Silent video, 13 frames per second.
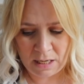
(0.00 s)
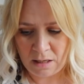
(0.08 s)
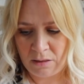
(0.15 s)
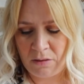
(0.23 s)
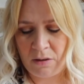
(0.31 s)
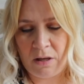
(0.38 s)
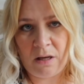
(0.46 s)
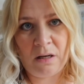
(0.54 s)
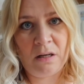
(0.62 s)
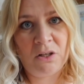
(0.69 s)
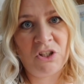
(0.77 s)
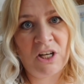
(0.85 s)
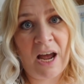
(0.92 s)

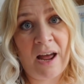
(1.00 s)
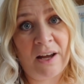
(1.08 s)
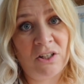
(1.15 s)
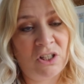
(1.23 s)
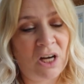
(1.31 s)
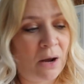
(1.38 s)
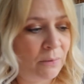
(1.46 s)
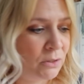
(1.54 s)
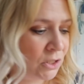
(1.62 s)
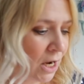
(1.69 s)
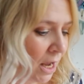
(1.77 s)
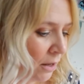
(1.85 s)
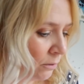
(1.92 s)
Ethan share a shower
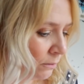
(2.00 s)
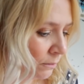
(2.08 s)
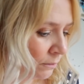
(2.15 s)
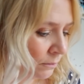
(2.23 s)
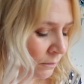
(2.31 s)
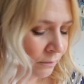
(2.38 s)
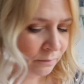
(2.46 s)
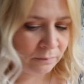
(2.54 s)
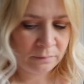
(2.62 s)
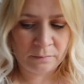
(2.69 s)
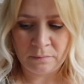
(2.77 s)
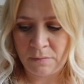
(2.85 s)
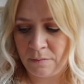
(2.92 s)
gel,
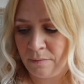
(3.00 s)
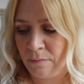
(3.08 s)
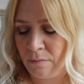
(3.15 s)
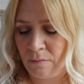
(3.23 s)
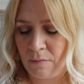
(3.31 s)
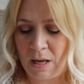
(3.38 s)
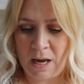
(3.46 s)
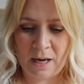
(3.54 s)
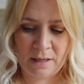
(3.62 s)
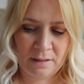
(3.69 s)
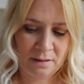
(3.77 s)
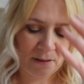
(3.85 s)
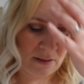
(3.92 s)

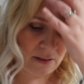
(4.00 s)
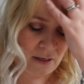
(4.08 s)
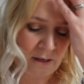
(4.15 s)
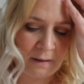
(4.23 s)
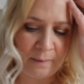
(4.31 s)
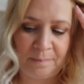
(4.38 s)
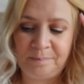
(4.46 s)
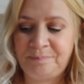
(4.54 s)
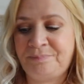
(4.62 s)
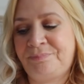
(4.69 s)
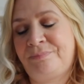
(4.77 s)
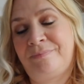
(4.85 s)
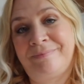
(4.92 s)
and
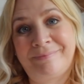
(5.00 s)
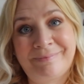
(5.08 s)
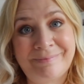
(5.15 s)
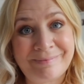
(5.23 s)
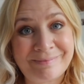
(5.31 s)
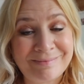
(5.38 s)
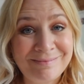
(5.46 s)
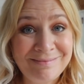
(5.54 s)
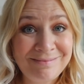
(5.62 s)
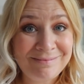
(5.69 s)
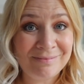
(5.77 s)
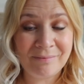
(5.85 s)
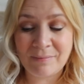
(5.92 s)
Erin
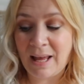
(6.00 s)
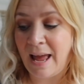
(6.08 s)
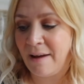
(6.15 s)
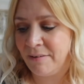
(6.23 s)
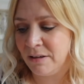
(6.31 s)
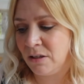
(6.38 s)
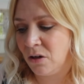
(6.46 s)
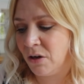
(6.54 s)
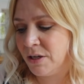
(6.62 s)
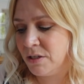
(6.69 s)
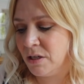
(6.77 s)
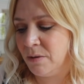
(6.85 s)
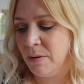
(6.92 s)
and
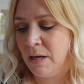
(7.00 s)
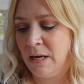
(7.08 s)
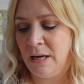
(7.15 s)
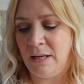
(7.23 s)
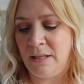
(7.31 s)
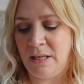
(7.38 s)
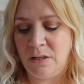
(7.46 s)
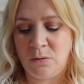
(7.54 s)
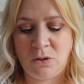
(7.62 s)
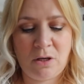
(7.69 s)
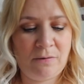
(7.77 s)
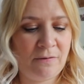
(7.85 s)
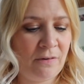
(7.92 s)
I do, and these are
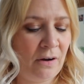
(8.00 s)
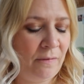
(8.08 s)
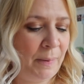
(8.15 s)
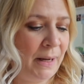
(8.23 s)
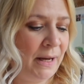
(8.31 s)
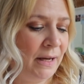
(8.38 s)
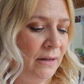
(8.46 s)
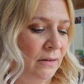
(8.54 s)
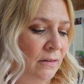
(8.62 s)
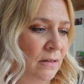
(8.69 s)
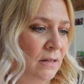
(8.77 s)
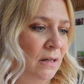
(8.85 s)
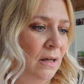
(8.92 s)
two for
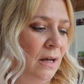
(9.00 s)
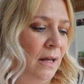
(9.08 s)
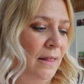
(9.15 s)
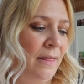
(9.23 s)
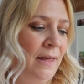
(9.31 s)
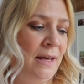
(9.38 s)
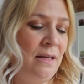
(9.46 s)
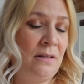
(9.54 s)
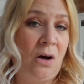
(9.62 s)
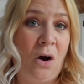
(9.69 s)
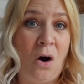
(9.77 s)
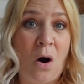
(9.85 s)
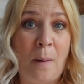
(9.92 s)
£5. These
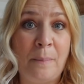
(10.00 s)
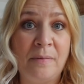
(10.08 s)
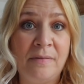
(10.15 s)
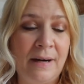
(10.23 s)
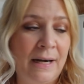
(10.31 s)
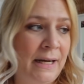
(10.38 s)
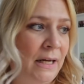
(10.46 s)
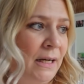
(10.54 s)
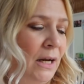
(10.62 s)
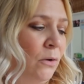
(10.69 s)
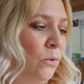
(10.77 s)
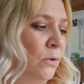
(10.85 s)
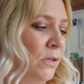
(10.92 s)
are brilliant,
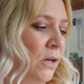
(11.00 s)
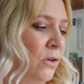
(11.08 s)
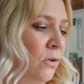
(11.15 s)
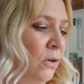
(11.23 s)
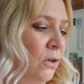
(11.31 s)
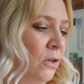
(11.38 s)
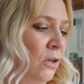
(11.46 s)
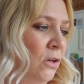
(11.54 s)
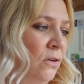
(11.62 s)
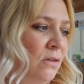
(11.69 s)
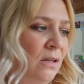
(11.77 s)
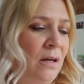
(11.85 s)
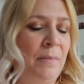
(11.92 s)
and also you can
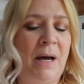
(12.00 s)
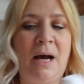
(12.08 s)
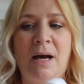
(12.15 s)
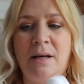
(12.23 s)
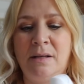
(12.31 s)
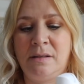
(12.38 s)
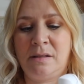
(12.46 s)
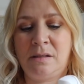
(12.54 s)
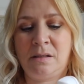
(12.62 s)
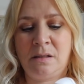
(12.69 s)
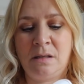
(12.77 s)
use them as